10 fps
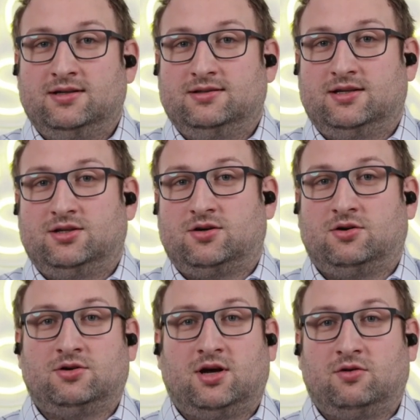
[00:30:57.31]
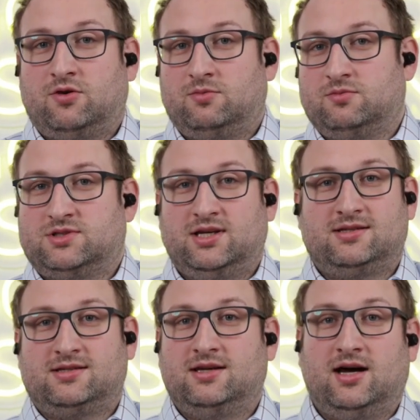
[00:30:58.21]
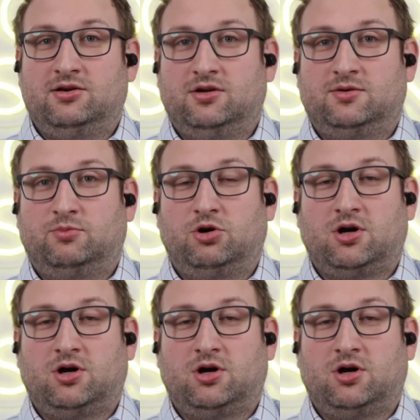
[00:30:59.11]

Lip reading: that you go down from 1,600 per